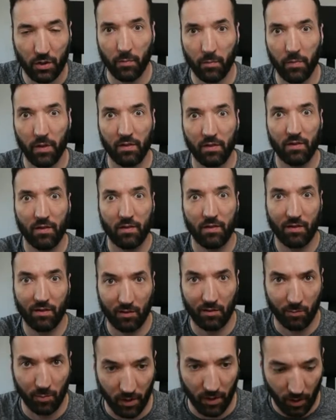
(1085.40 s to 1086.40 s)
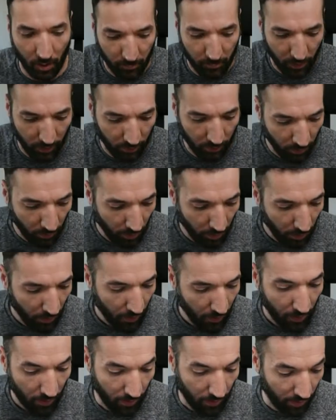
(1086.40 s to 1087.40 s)
business. It's becoming
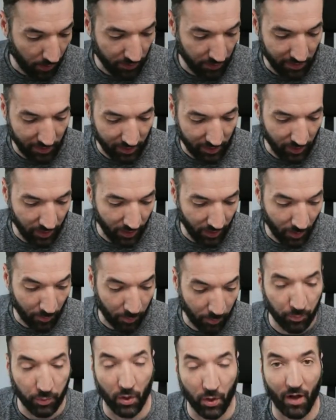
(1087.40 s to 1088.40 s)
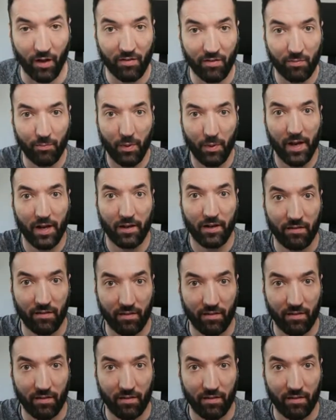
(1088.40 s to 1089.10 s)
the prospects,